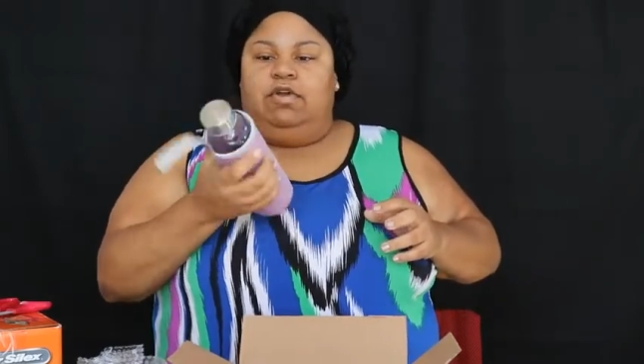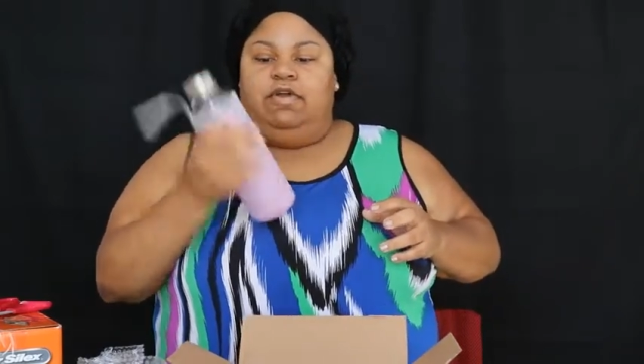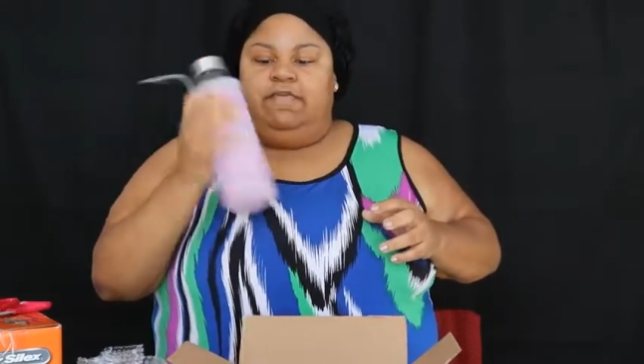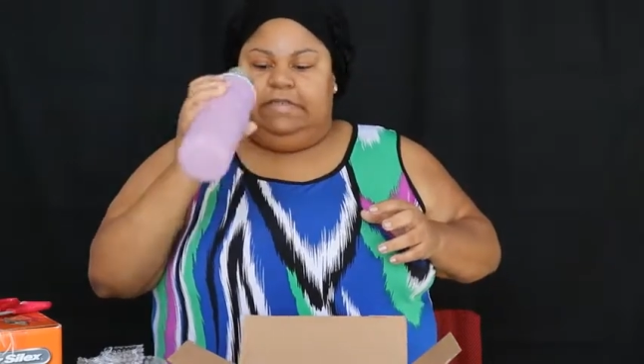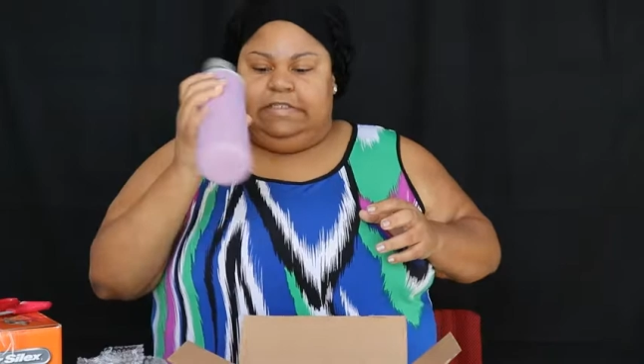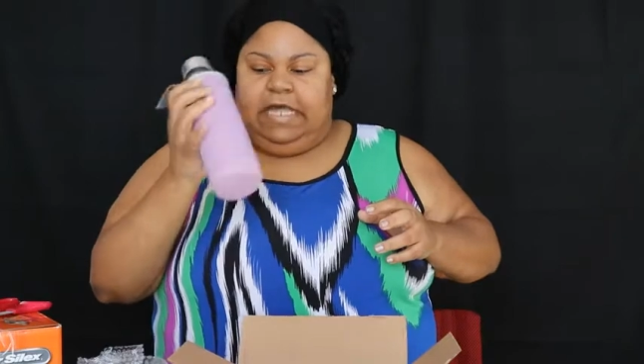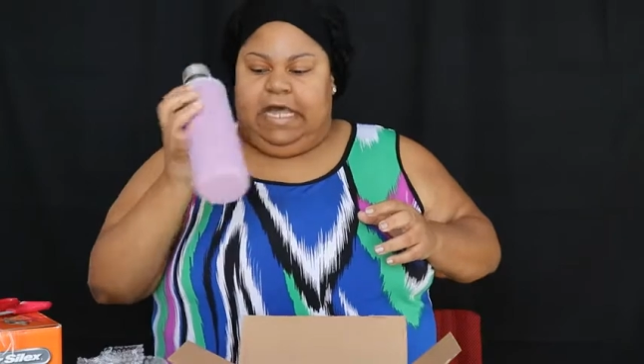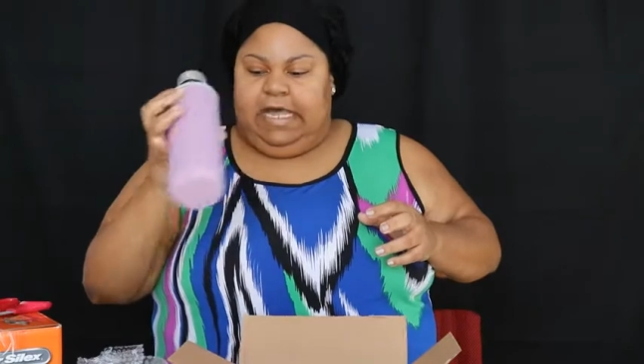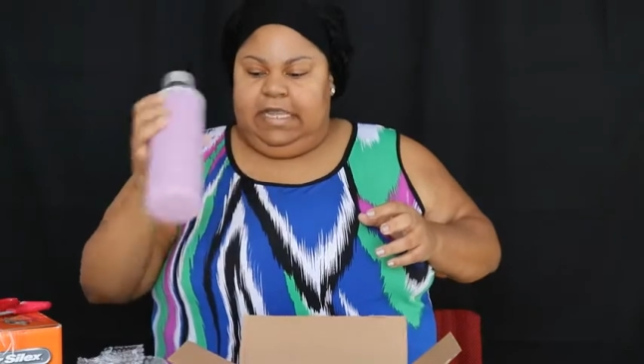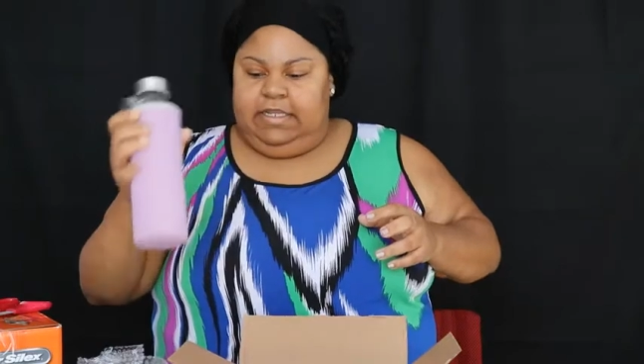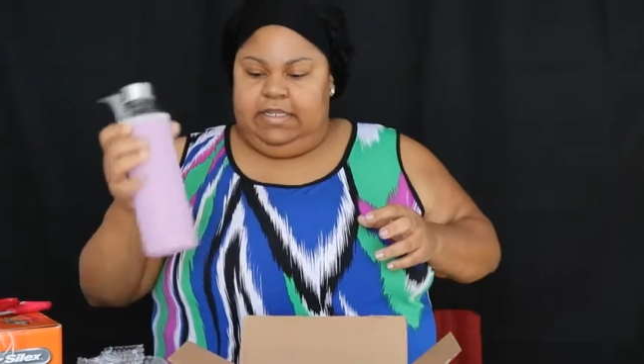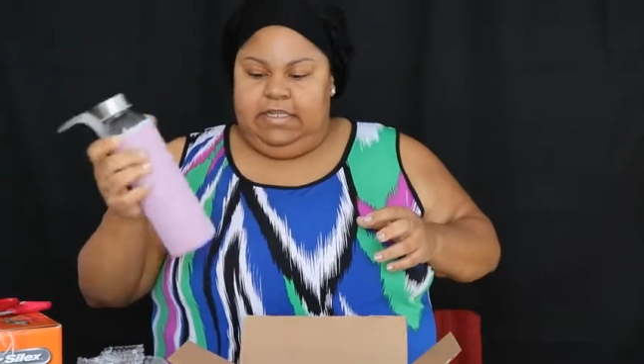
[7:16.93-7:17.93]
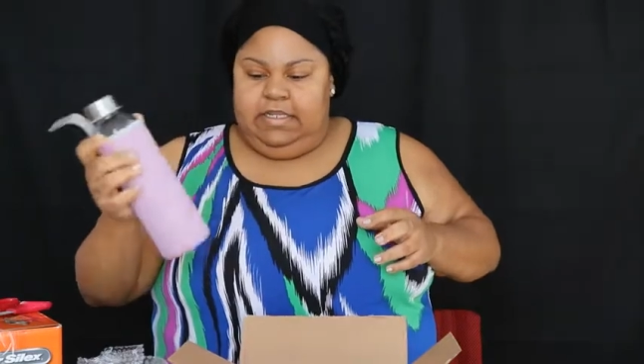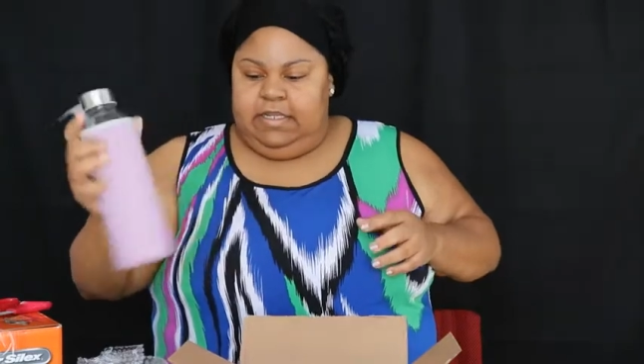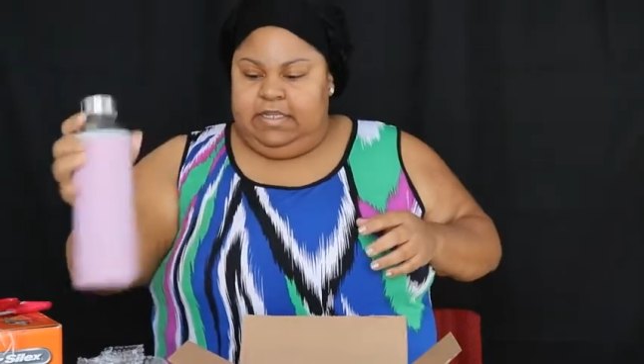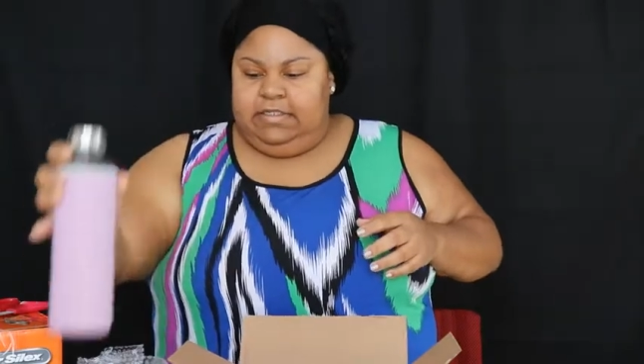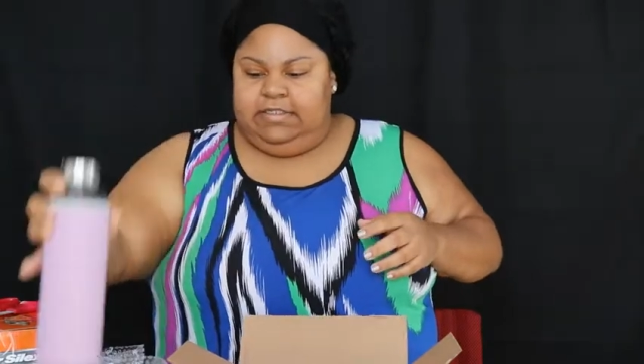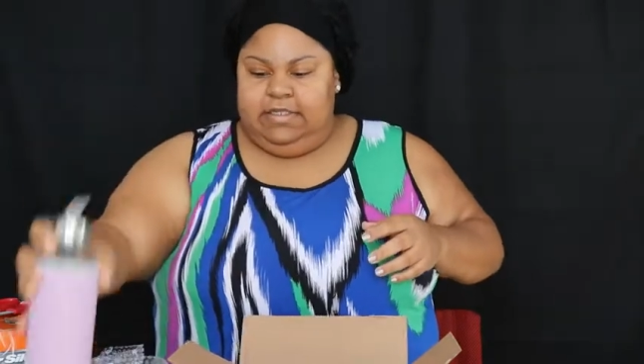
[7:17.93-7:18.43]
or if it's hot.
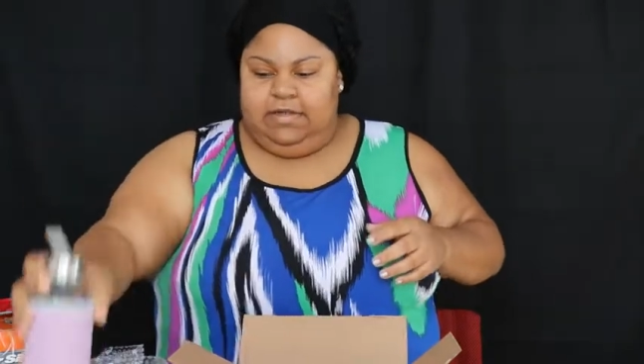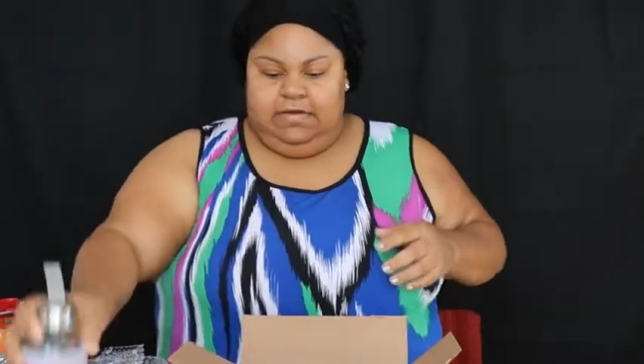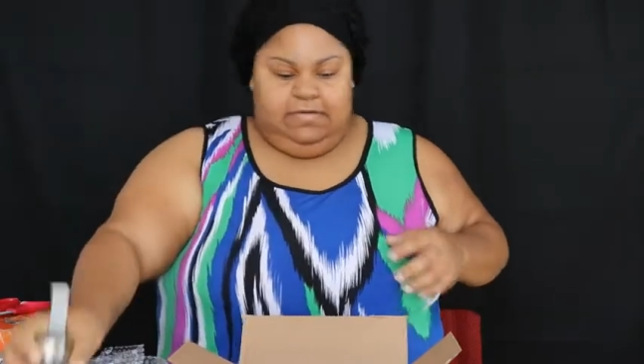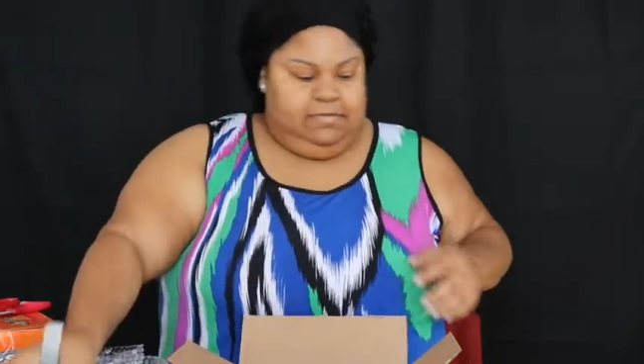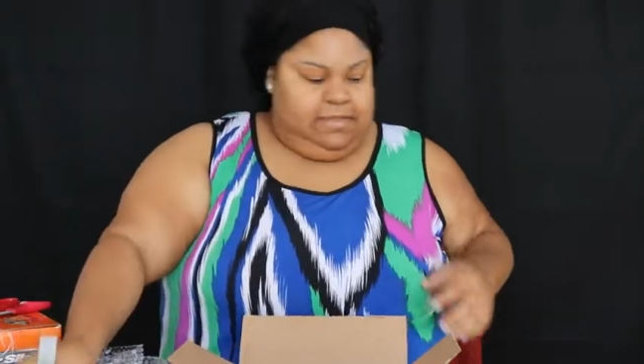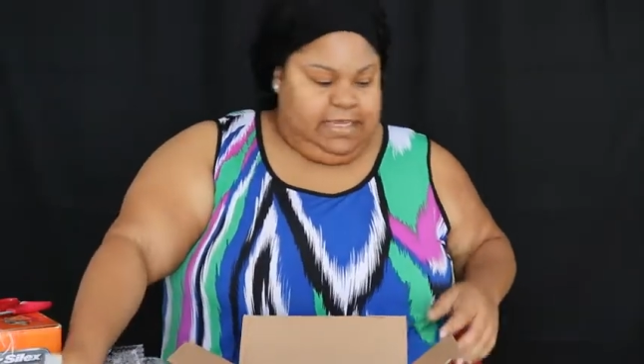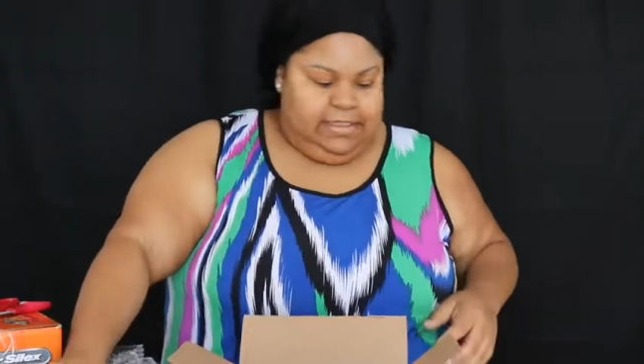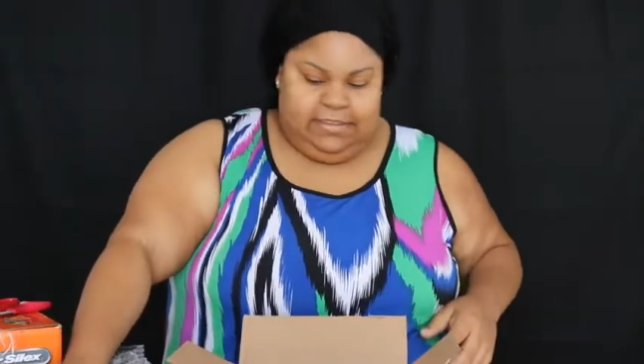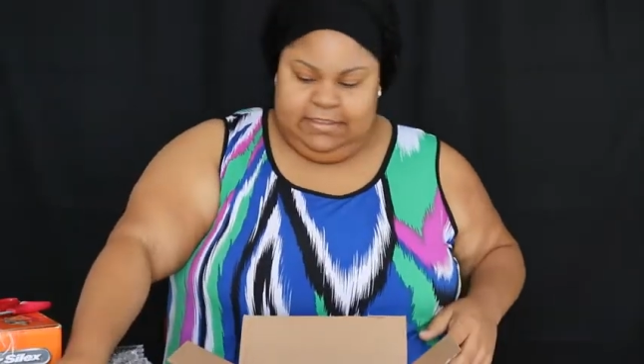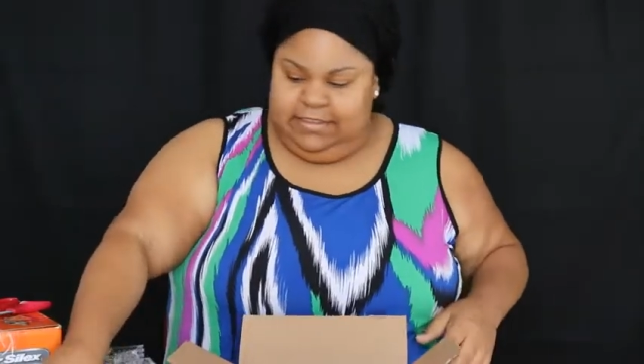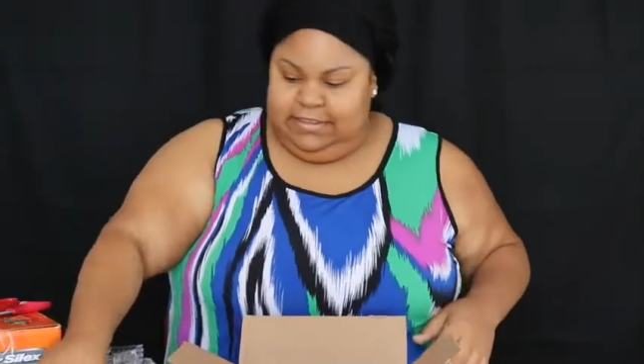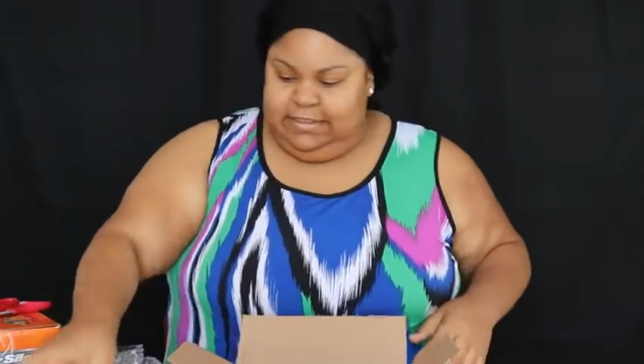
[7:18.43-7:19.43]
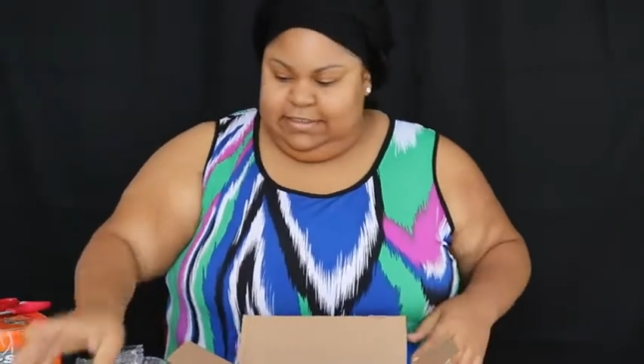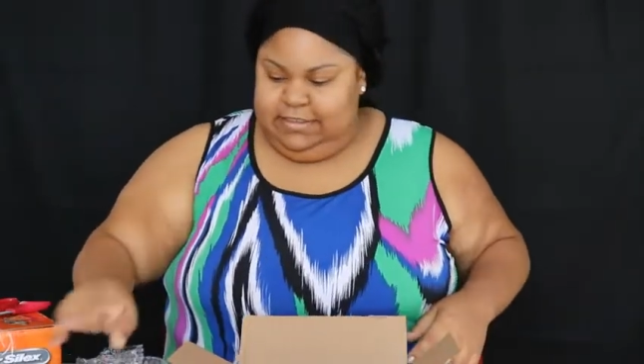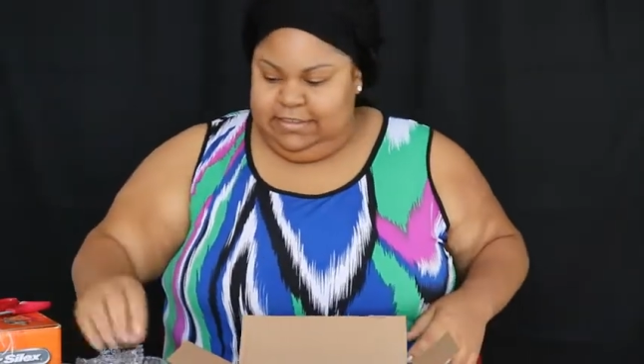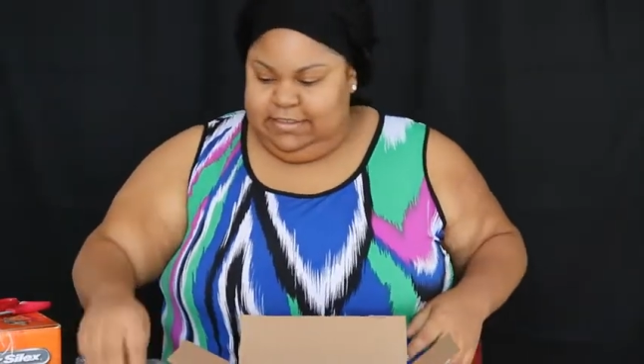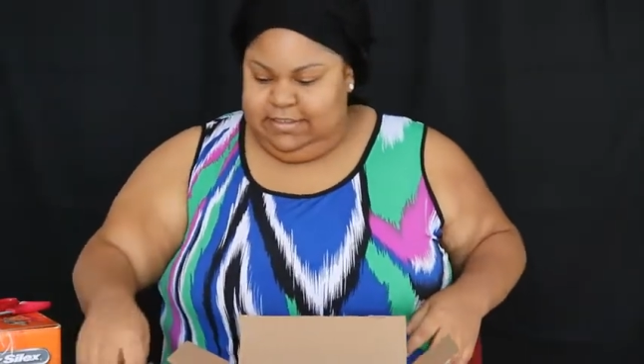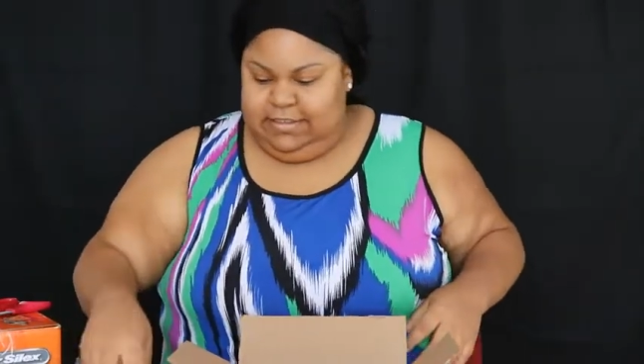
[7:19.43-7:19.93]
So that's good.